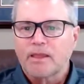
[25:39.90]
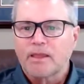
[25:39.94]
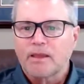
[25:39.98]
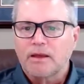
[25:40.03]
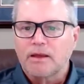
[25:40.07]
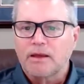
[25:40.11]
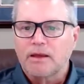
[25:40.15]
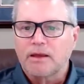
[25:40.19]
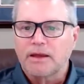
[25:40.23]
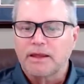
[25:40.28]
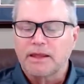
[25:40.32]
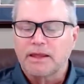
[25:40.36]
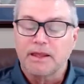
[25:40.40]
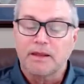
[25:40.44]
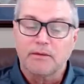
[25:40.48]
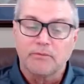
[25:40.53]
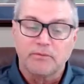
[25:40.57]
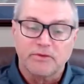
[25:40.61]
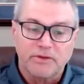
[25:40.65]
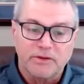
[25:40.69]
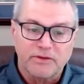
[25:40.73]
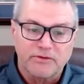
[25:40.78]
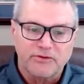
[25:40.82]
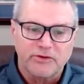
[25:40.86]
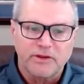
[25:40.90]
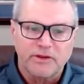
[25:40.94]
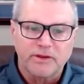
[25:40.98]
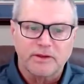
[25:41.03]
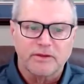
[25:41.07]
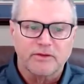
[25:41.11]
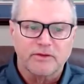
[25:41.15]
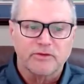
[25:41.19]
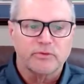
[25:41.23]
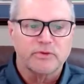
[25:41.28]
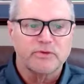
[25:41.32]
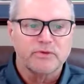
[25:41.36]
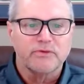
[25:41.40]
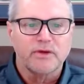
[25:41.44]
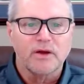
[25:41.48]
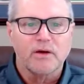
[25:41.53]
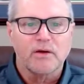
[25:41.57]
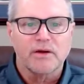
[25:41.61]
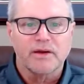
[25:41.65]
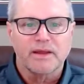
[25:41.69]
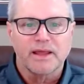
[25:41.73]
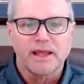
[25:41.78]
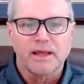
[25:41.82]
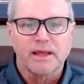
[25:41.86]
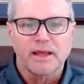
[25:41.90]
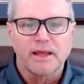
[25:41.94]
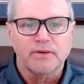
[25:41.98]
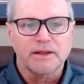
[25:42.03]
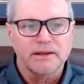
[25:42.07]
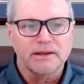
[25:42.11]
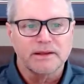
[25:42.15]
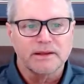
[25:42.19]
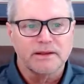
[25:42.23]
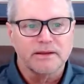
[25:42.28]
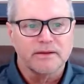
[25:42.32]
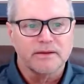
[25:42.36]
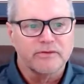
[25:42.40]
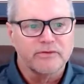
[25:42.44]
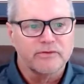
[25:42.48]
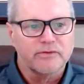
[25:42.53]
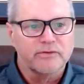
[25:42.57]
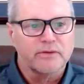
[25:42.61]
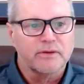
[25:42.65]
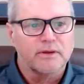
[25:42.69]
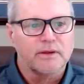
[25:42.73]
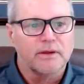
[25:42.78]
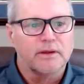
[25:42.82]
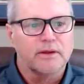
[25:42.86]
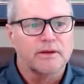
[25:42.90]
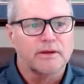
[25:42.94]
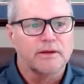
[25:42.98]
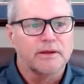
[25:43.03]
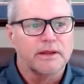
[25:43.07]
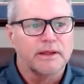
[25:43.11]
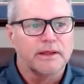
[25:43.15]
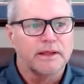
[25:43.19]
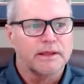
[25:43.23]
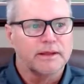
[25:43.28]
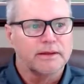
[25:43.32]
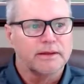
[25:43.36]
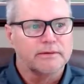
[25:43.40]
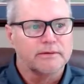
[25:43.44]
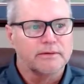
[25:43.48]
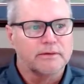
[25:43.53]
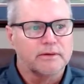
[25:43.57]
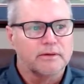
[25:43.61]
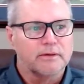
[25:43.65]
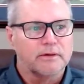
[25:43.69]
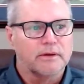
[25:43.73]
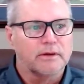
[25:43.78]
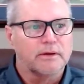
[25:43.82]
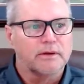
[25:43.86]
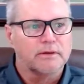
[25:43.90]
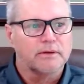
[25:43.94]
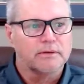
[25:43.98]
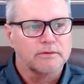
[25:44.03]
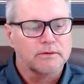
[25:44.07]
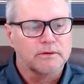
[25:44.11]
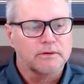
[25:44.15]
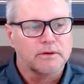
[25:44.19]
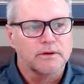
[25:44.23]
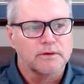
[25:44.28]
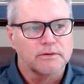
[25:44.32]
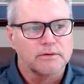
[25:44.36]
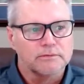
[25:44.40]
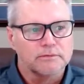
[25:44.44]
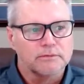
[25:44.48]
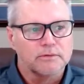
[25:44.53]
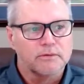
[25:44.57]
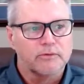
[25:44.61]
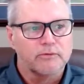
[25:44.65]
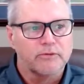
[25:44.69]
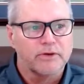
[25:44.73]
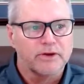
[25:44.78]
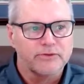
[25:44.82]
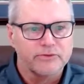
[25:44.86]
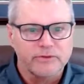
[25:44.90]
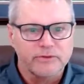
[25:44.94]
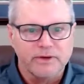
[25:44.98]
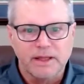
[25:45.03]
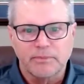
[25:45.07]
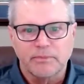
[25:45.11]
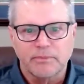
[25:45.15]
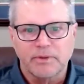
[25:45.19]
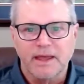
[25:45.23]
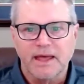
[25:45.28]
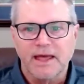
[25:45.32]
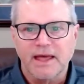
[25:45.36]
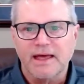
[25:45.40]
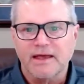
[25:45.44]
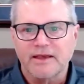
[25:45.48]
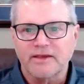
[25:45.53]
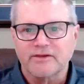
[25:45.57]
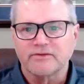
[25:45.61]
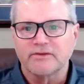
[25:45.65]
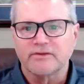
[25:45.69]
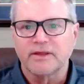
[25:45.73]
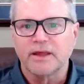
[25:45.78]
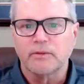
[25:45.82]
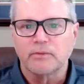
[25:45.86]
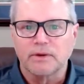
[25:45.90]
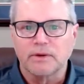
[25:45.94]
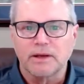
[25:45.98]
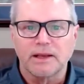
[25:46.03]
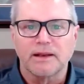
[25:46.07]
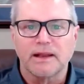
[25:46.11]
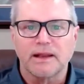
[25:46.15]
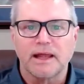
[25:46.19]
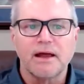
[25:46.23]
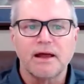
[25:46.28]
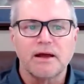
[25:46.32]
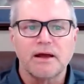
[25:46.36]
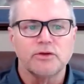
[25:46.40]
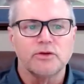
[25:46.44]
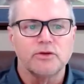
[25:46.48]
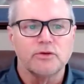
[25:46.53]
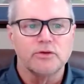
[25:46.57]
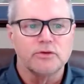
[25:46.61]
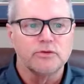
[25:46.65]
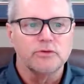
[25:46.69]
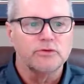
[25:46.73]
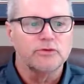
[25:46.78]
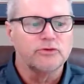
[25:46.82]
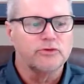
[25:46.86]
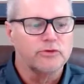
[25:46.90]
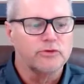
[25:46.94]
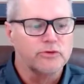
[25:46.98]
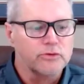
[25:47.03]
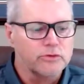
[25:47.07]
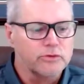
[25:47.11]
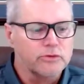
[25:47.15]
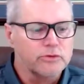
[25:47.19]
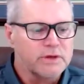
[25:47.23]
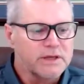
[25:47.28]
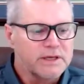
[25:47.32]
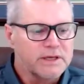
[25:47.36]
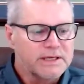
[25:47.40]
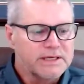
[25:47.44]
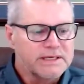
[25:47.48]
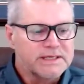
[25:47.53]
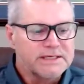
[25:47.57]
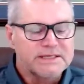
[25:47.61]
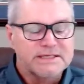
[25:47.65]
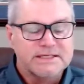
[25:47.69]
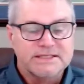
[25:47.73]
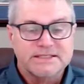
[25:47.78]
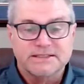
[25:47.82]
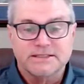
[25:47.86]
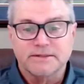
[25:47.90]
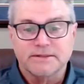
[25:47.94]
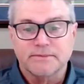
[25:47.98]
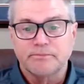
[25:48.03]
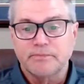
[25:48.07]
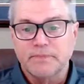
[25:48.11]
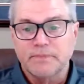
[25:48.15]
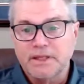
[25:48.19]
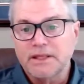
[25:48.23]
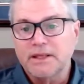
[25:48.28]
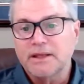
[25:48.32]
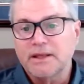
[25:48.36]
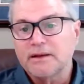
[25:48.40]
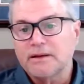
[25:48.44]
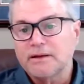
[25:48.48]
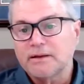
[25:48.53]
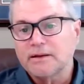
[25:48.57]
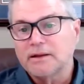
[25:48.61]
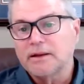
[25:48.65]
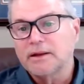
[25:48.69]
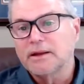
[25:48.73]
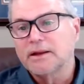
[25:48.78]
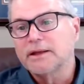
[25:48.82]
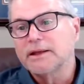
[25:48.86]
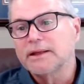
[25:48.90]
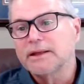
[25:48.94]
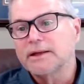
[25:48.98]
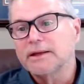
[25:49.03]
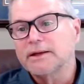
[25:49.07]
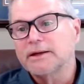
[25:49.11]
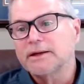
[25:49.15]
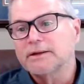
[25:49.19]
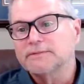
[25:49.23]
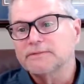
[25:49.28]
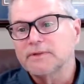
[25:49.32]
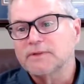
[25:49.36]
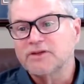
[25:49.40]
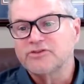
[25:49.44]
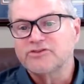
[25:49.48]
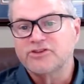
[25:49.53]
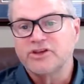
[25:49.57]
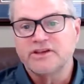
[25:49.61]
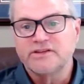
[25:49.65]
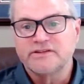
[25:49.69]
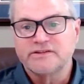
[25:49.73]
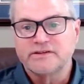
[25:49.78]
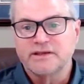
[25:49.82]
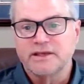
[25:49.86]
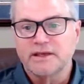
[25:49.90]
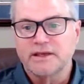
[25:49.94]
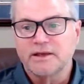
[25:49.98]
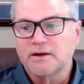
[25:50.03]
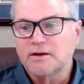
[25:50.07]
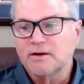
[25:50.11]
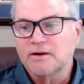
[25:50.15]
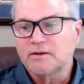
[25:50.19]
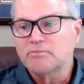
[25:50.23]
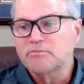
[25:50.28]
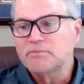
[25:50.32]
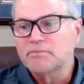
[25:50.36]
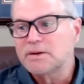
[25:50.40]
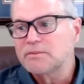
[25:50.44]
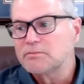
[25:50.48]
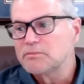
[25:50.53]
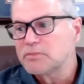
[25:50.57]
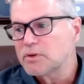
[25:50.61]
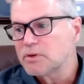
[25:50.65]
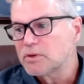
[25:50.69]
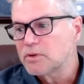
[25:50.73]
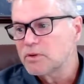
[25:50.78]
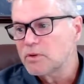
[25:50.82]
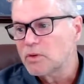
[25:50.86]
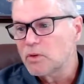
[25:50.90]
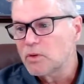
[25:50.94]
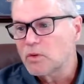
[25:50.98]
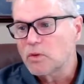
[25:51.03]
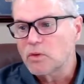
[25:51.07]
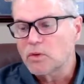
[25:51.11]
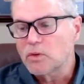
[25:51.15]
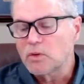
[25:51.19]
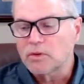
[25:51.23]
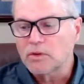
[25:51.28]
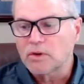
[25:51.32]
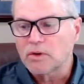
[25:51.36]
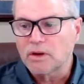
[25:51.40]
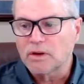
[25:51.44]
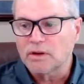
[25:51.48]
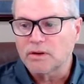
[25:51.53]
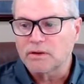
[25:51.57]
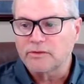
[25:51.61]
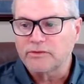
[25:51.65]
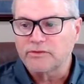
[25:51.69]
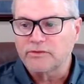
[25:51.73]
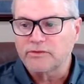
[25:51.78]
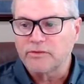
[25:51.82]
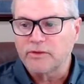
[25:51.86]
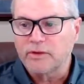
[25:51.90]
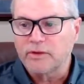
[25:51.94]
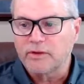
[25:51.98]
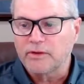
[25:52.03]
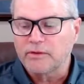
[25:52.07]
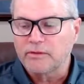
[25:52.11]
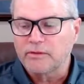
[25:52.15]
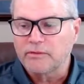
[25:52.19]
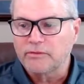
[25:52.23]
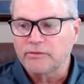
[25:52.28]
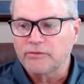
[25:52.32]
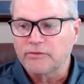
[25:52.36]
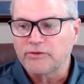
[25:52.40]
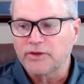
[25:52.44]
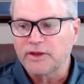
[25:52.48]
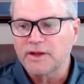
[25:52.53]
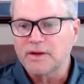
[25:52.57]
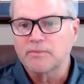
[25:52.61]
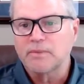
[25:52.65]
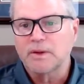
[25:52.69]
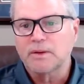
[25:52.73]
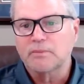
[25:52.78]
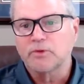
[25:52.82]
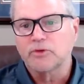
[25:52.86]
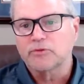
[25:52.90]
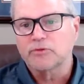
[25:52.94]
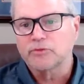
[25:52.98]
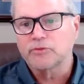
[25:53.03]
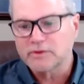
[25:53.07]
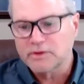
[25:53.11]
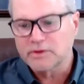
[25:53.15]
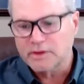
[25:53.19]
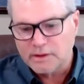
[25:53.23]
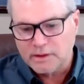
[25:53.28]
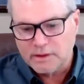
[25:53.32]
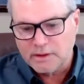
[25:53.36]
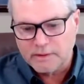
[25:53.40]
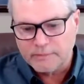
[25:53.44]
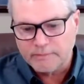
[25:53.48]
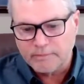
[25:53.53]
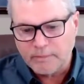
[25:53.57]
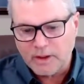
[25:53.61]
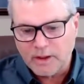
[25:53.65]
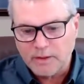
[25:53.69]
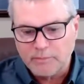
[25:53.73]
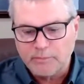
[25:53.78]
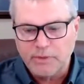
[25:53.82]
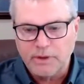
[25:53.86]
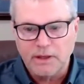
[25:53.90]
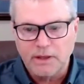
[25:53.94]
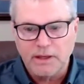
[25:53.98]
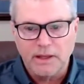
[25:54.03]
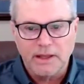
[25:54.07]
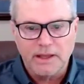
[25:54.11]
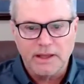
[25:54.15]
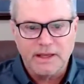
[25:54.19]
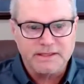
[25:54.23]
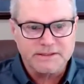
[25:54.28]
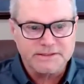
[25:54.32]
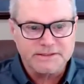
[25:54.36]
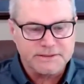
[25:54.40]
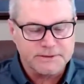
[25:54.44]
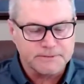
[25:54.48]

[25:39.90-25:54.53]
Again, within Jenkins, we've already got plugins and RESTful APIs that will allow you to submit a JCL member or a set of members within a PDS